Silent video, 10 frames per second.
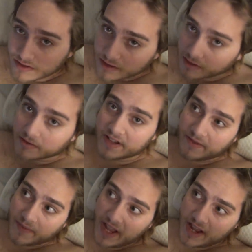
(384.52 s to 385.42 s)
or
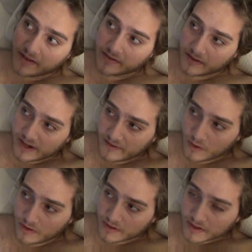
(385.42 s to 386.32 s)
even bad, or
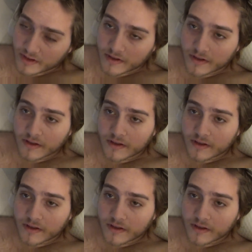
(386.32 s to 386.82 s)
even worse.